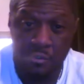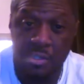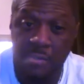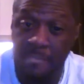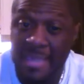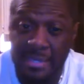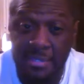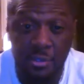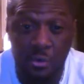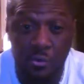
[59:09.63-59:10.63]
get mad at
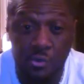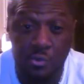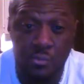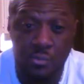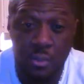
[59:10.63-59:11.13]
those who